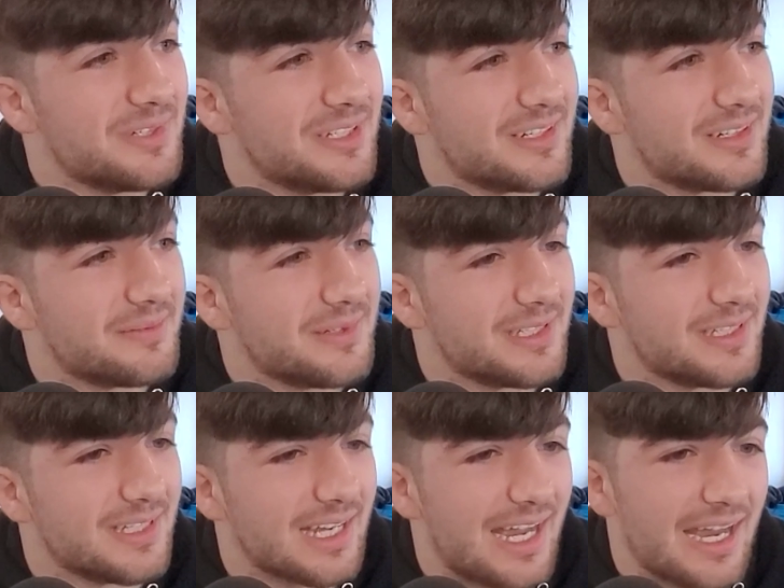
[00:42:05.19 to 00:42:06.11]
you know. I mean,
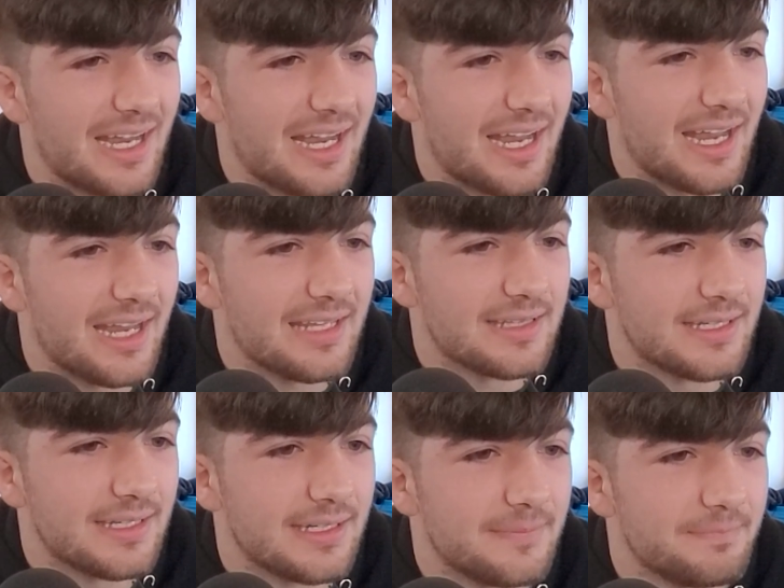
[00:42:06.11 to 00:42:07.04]
like I hate
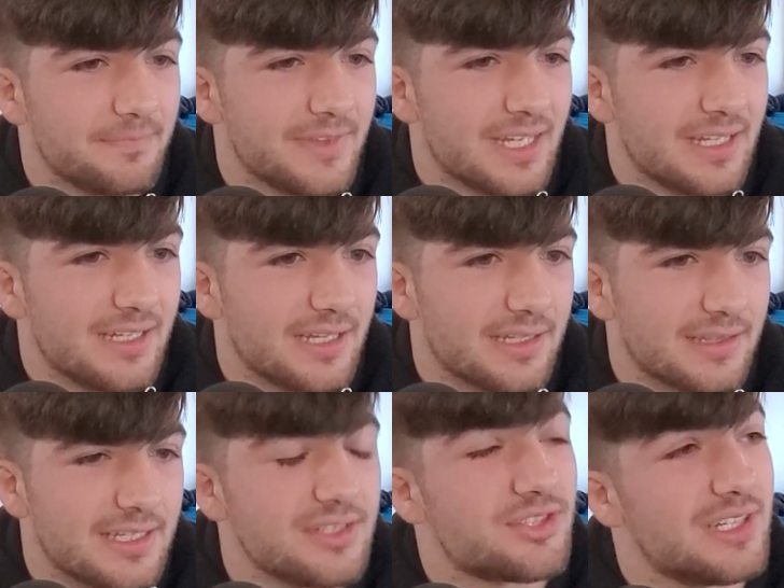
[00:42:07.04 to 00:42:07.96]
that.
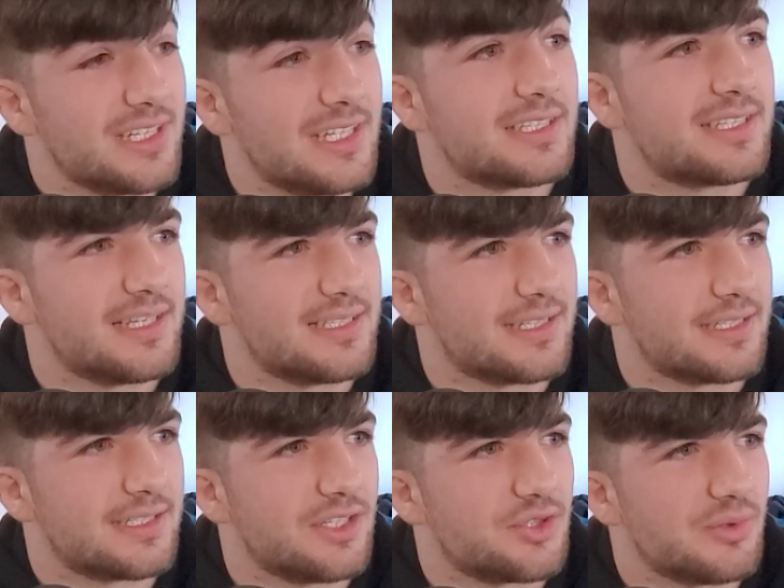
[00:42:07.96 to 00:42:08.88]
Like this is a
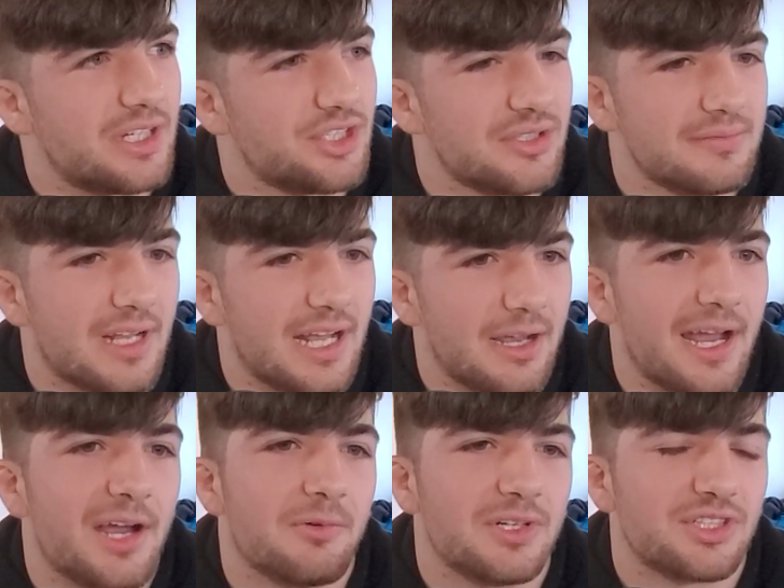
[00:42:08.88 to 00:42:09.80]
situation.
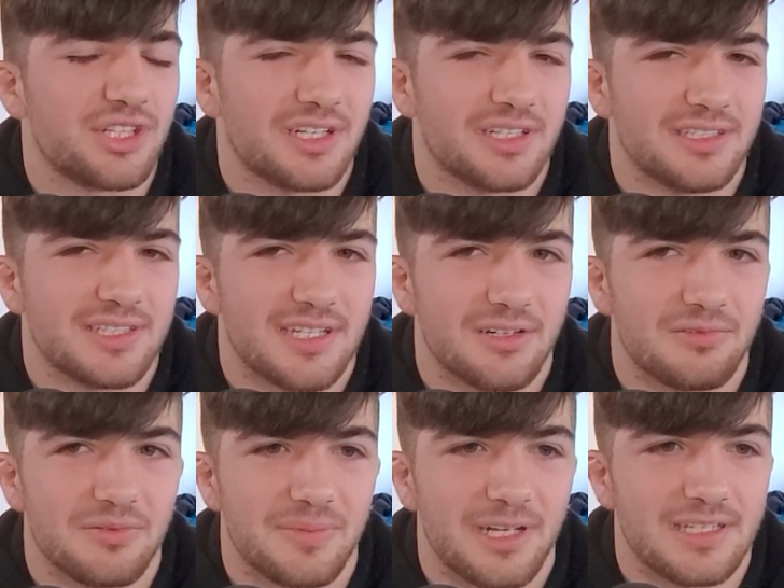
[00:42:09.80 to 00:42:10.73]
I wish I could stick
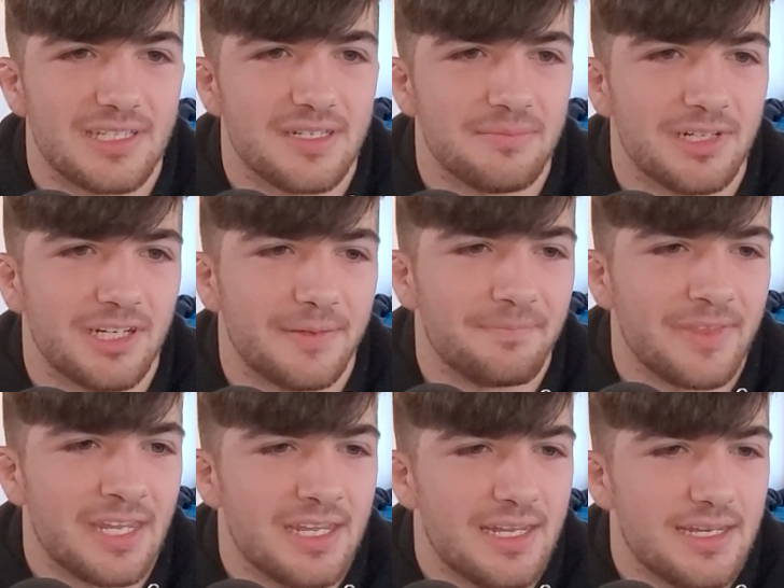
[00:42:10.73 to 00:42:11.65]
with my team, but
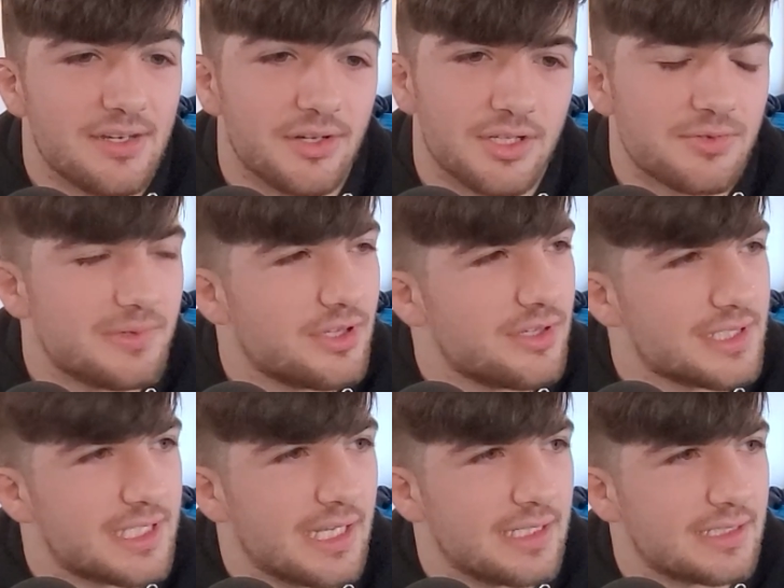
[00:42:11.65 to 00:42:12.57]
you know, it's one of
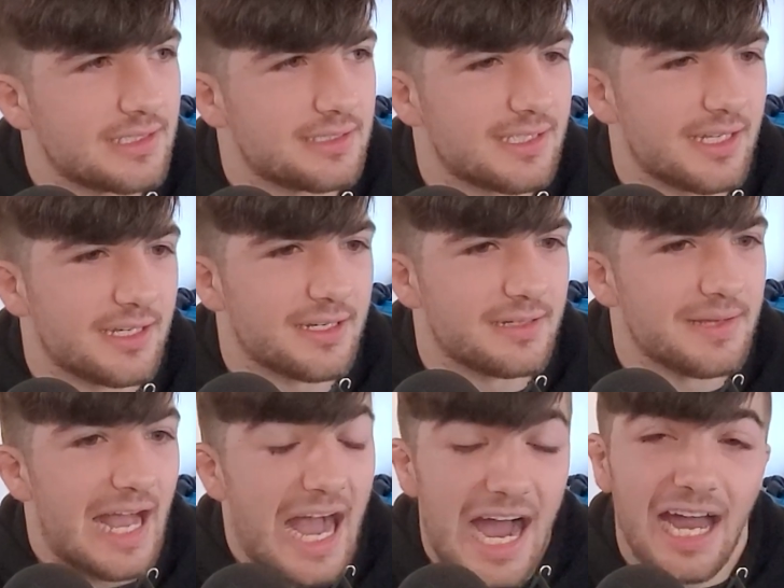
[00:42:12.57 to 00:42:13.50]
those things. It's like
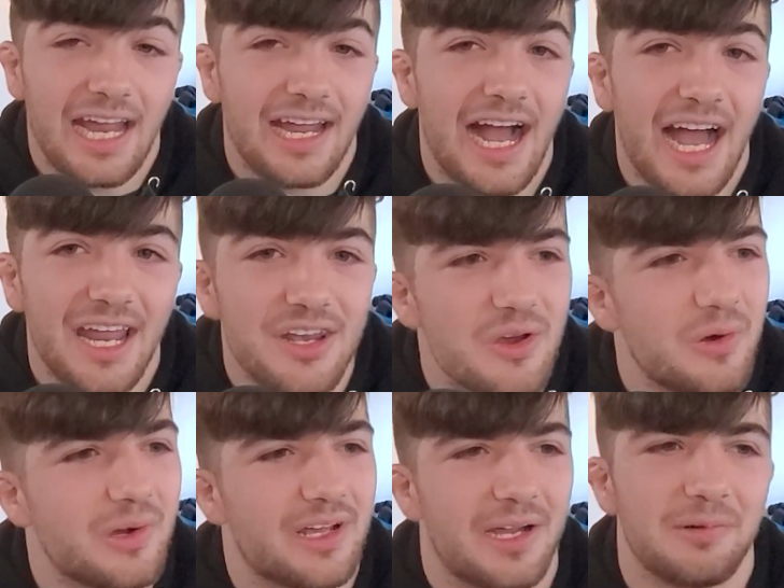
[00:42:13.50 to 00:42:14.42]
I know
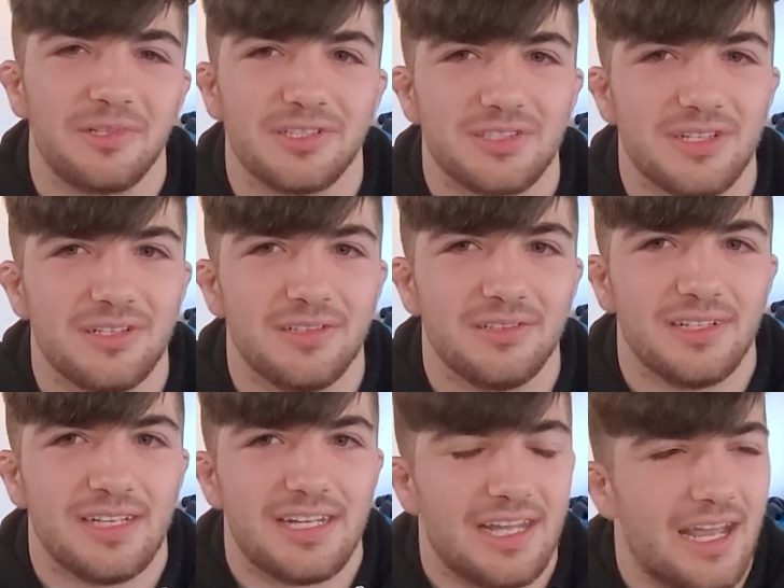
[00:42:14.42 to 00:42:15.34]
what I want to do,
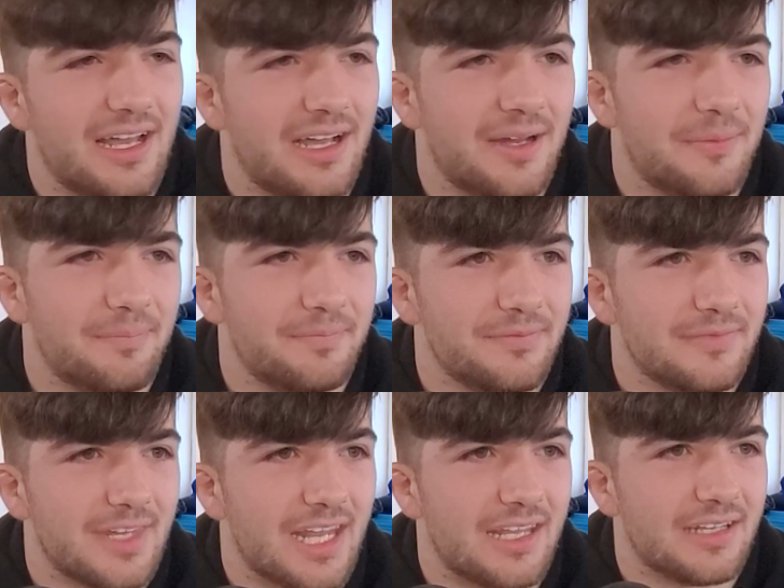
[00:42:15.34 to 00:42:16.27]

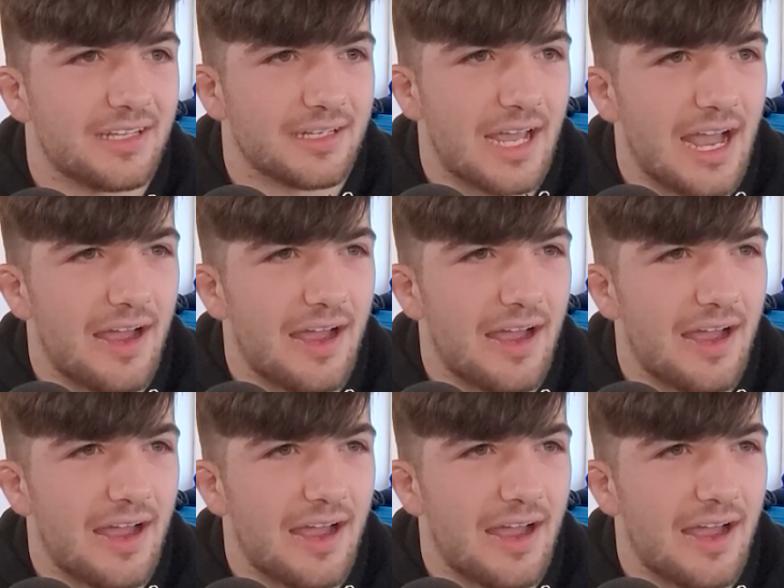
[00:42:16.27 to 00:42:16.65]
and like